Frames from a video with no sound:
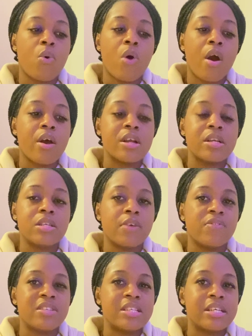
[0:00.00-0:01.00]
quarantine
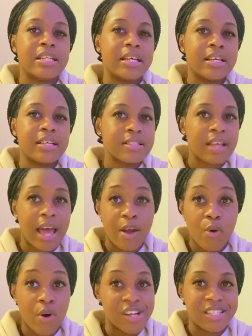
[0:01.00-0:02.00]
for 10 days. I
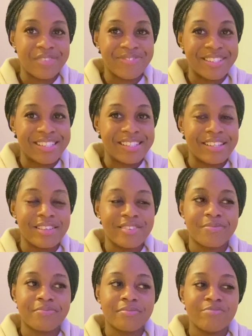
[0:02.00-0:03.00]
quarantined for 10 days.
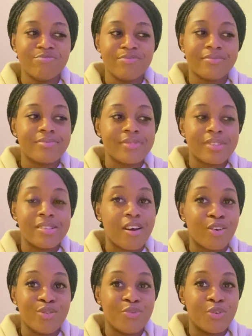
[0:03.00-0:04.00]
It's
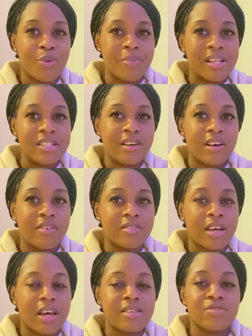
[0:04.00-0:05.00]
not good for your mental health,
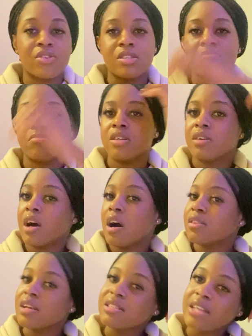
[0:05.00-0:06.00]
guys, trust me.
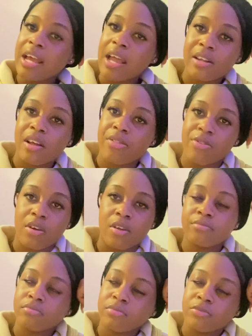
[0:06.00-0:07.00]
That's like
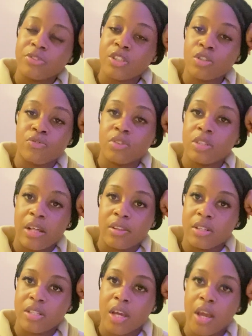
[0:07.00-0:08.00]
another video for
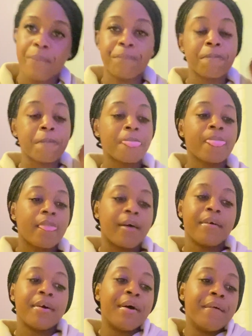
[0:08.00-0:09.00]
another day.
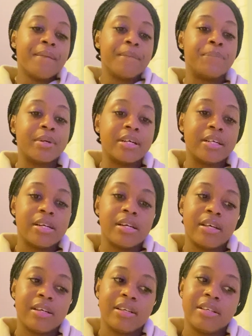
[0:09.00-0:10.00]

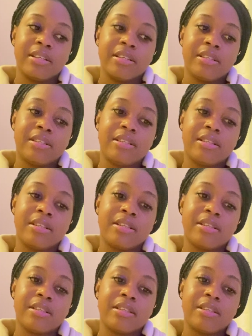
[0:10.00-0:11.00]
But
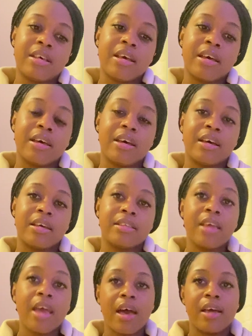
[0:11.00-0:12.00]

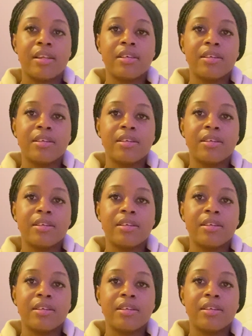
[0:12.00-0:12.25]
yeah,